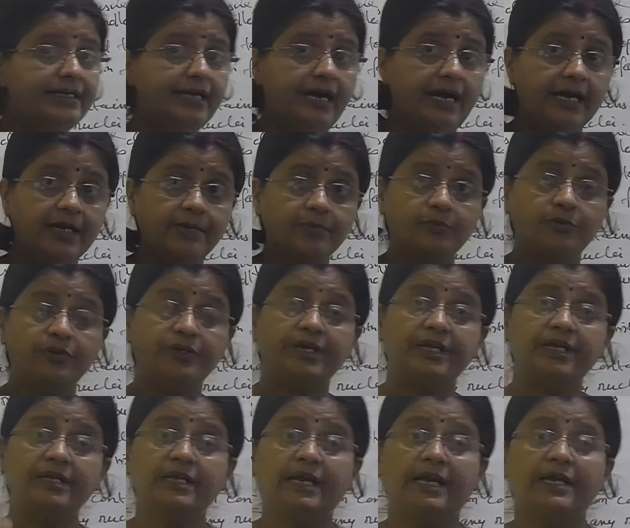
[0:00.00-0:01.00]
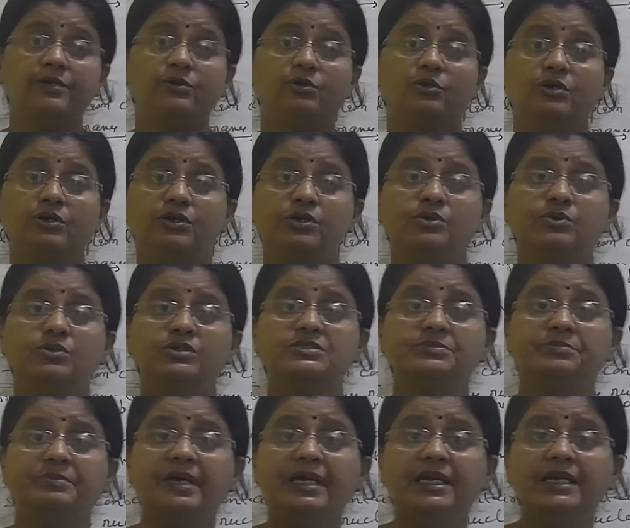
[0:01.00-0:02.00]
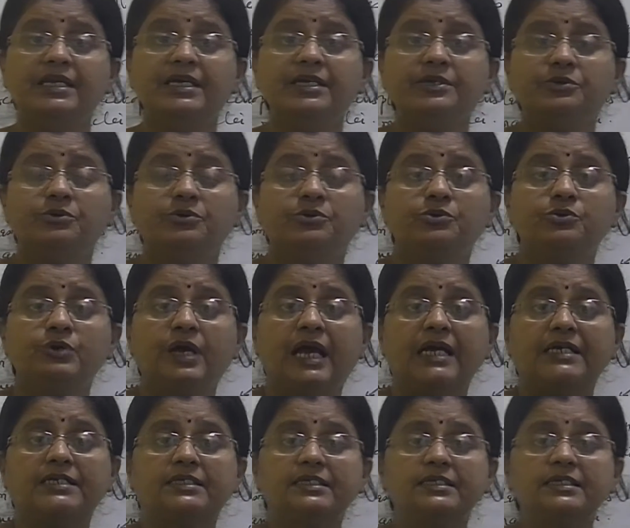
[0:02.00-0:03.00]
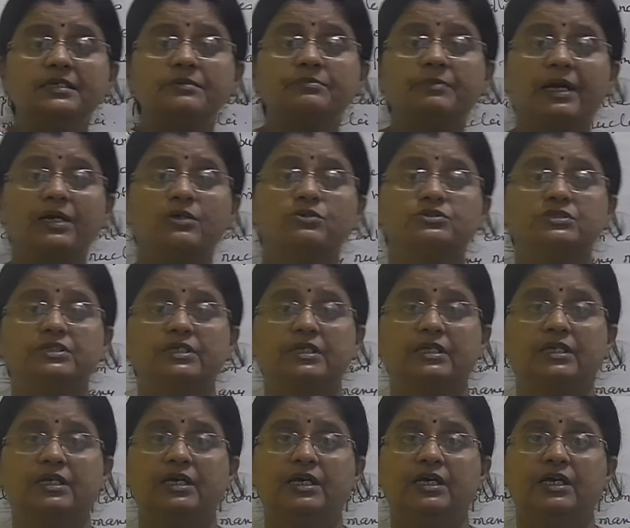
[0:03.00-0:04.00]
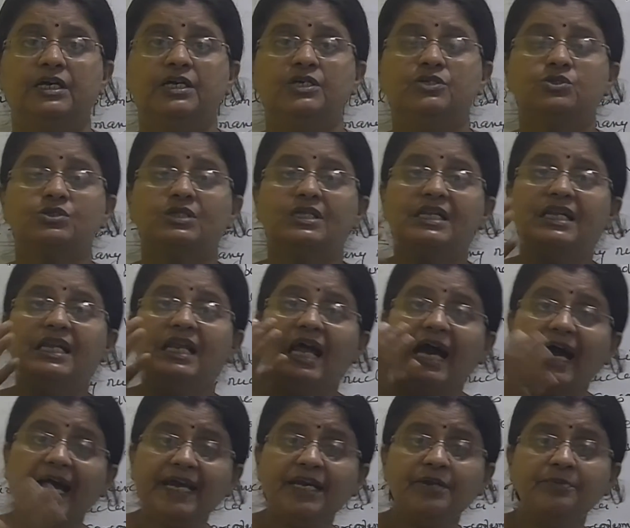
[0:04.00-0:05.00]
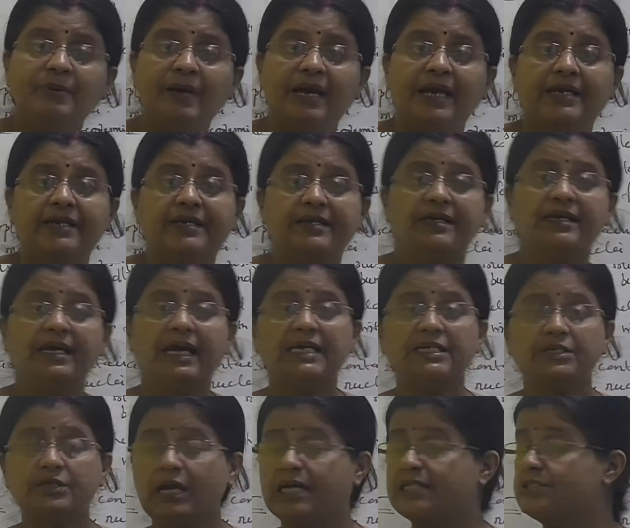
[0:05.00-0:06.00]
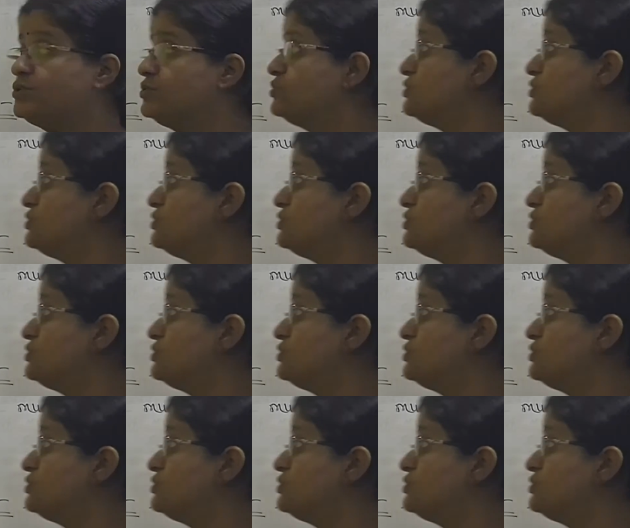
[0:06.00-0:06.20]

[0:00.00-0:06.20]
dark protein, I told you, is mainly due to actin and myosin. So the light band, as you